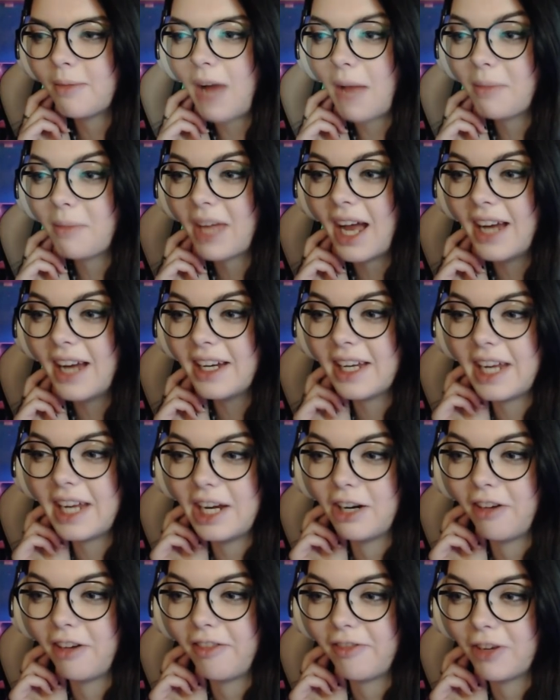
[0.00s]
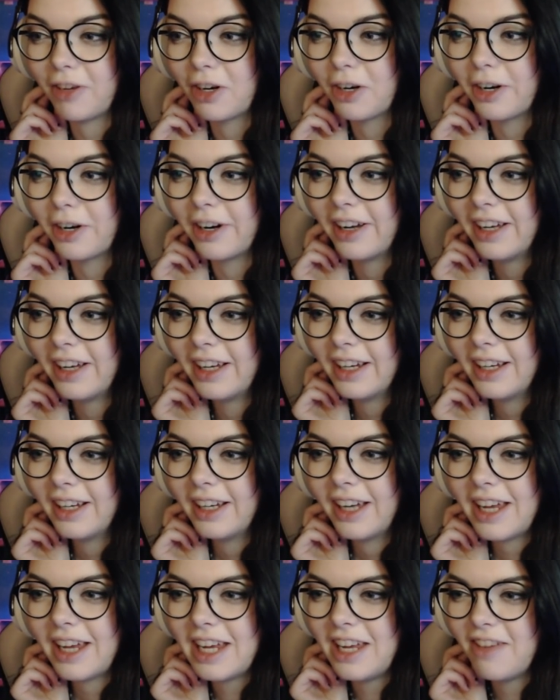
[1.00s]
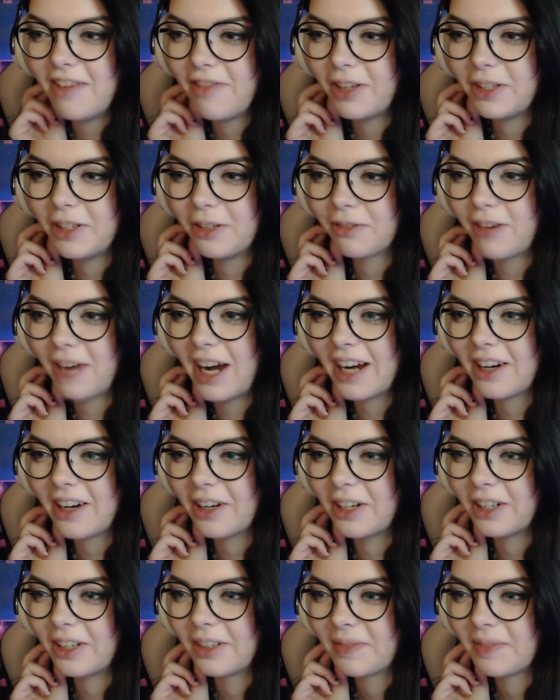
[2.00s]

I'm kind of here for evil Wrecker.